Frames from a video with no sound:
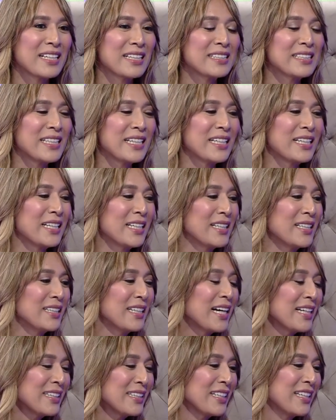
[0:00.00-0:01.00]
Kasi
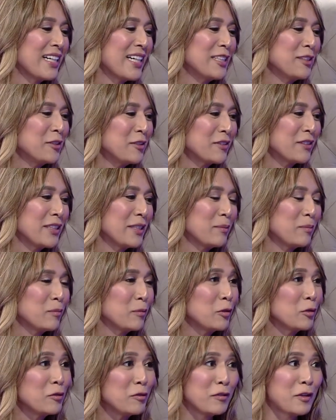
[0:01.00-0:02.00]
dati, I used to keep
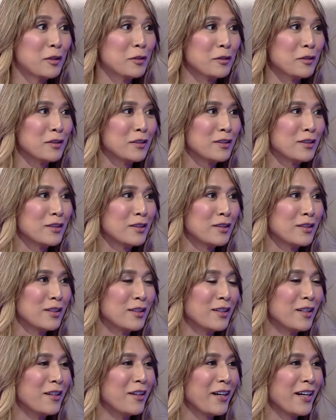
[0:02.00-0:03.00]
two phones.
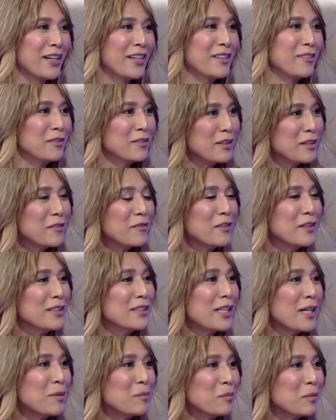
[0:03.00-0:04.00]
Okay? Different
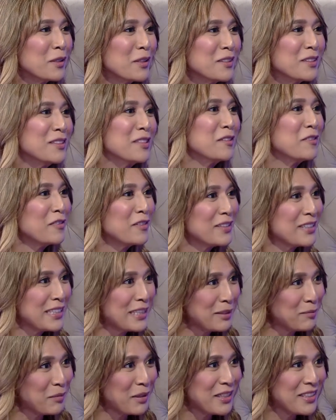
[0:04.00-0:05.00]
numbers, different
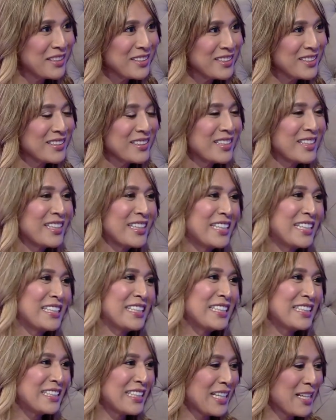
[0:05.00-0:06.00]
emails.
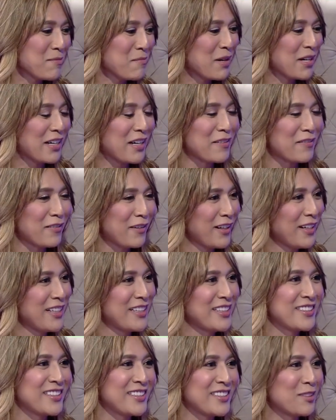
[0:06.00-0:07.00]
Hindi sila
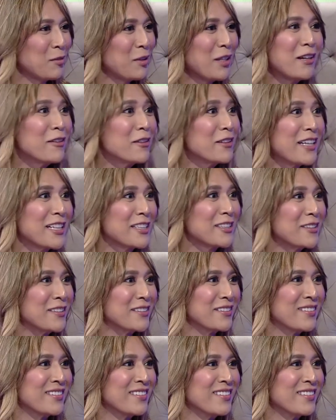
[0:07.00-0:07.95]
magka-friends. Walang connection.